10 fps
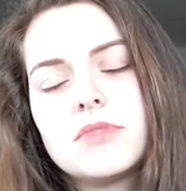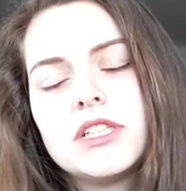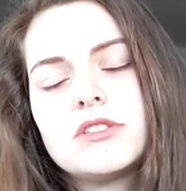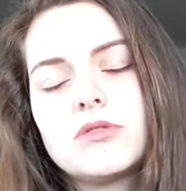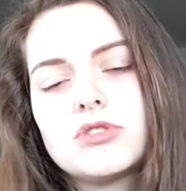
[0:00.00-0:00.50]

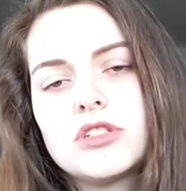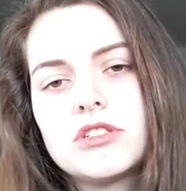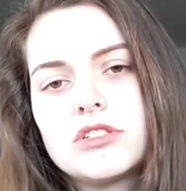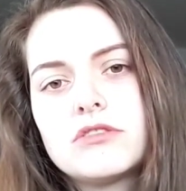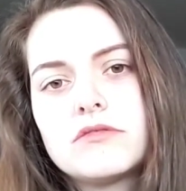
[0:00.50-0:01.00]
please don't
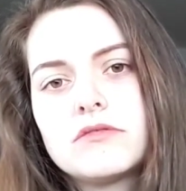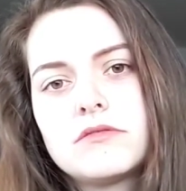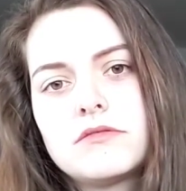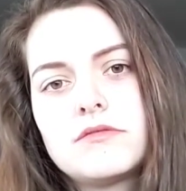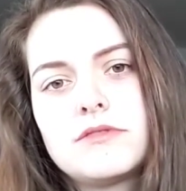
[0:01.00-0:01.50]
judge.
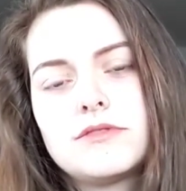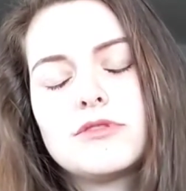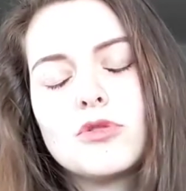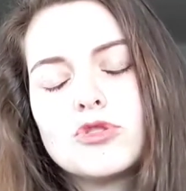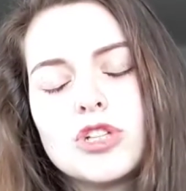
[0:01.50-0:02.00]

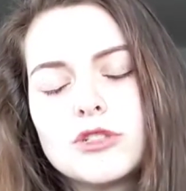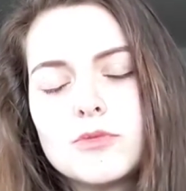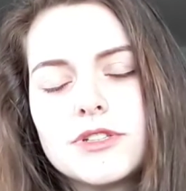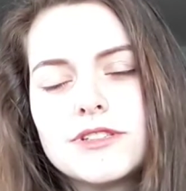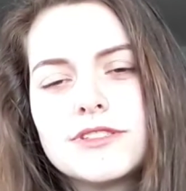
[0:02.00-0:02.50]
Don't judge,
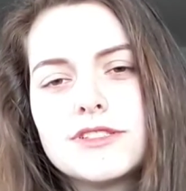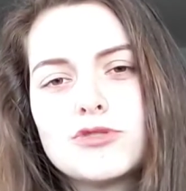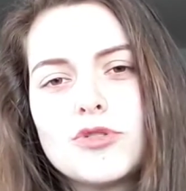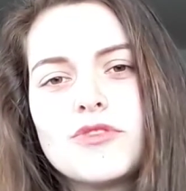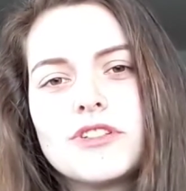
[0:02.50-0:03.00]
because as
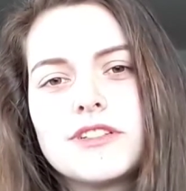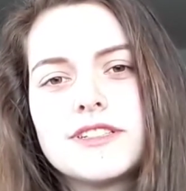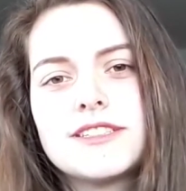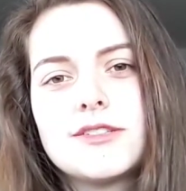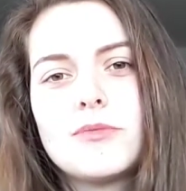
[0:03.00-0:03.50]
trivial
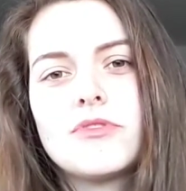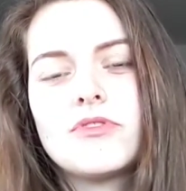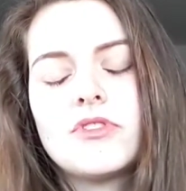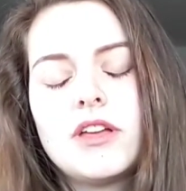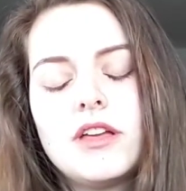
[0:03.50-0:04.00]
as some
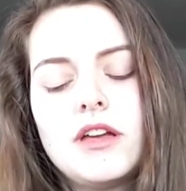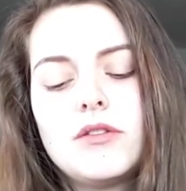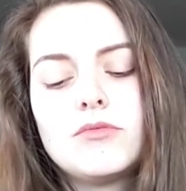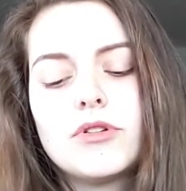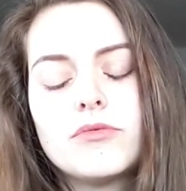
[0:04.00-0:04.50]
of
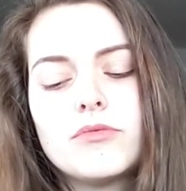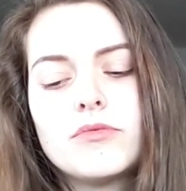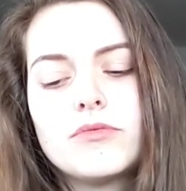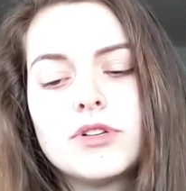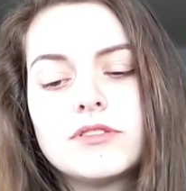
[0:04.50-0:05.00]
what
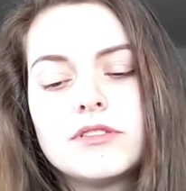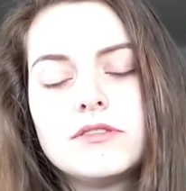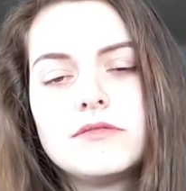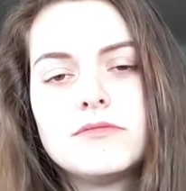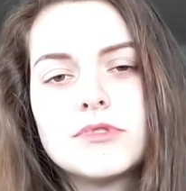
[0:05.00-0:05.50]

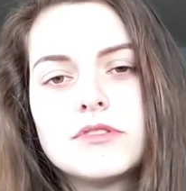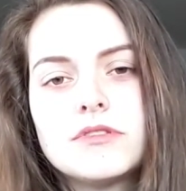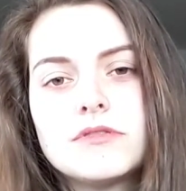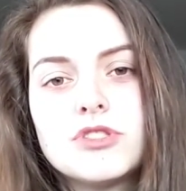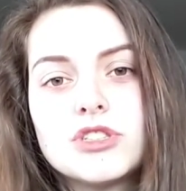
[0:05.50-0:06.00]

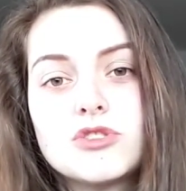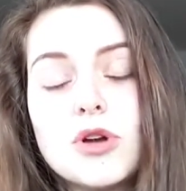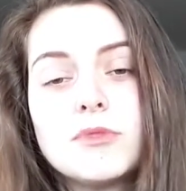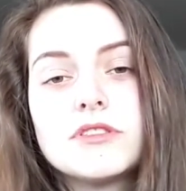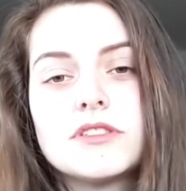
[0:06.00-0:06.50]
just
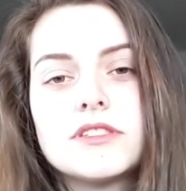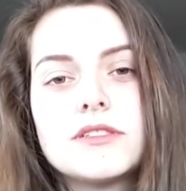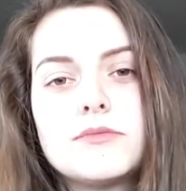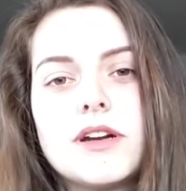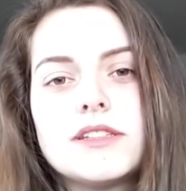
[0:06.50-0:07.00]
troubles
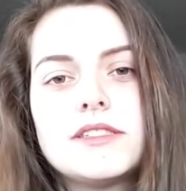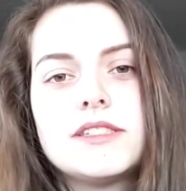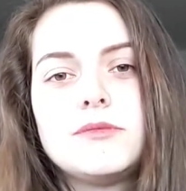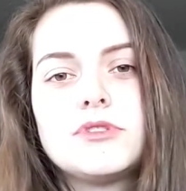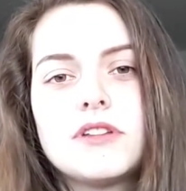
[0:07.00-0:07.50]
us might
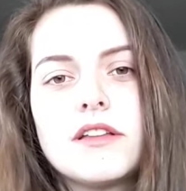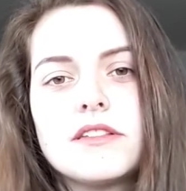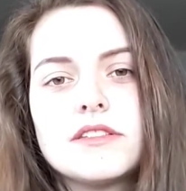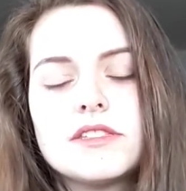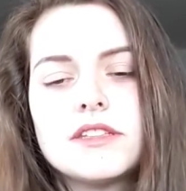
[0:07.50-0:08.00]
seem to
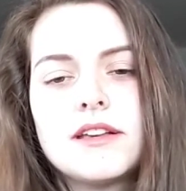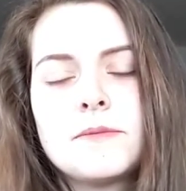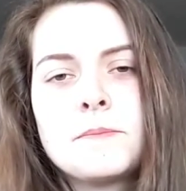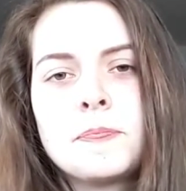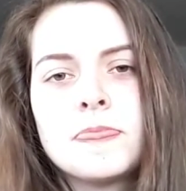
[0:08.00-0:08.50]
others,
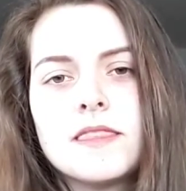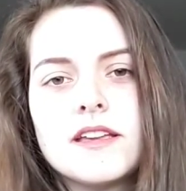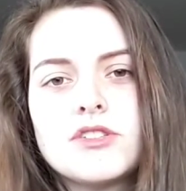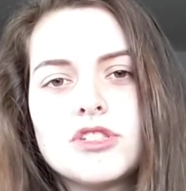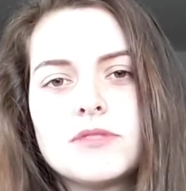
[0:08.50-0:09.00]

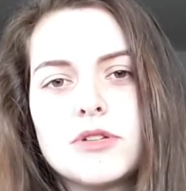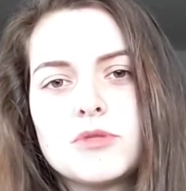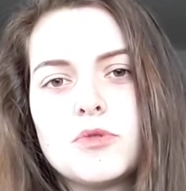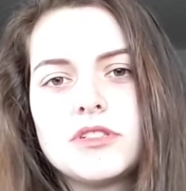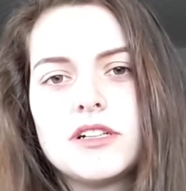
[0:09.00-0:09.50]
it's just
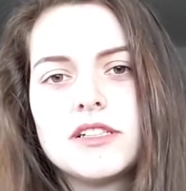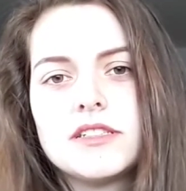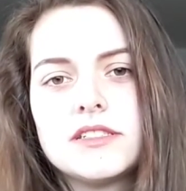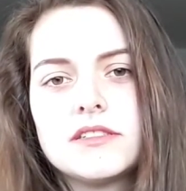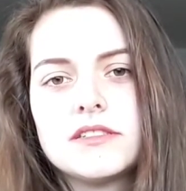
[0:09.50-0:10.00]
much more
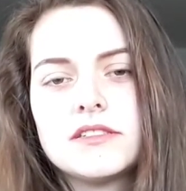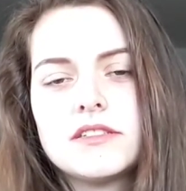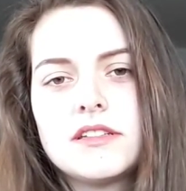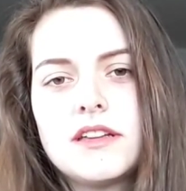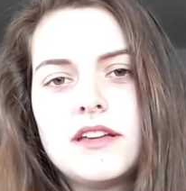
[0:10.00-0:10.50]
dire to
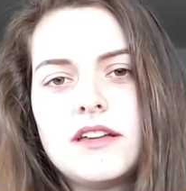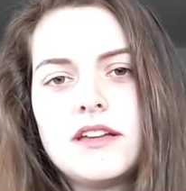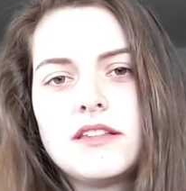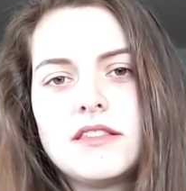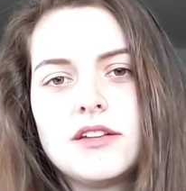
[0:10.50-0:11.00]
us
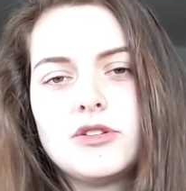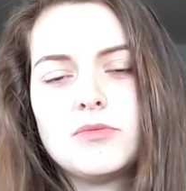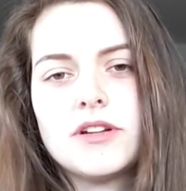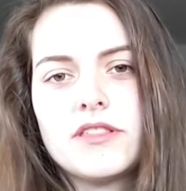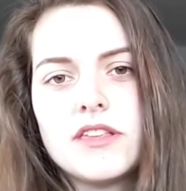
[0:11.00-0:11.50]
than you
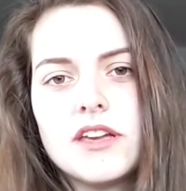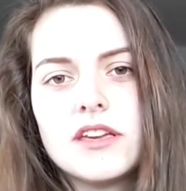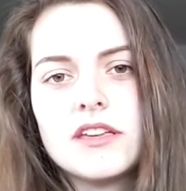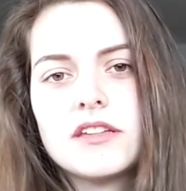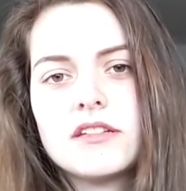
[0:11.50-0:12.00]
might
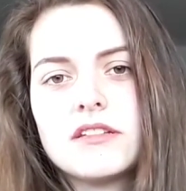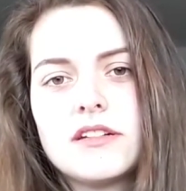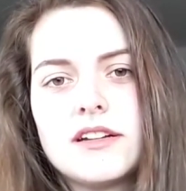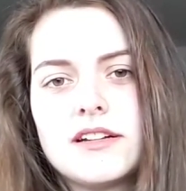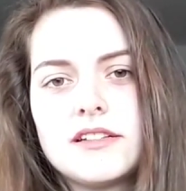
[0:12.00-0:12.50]
think.
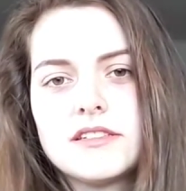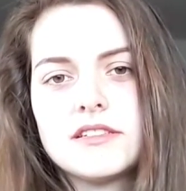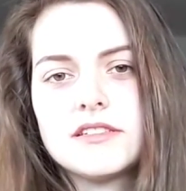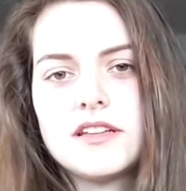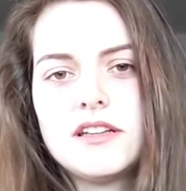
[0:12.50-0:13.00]
And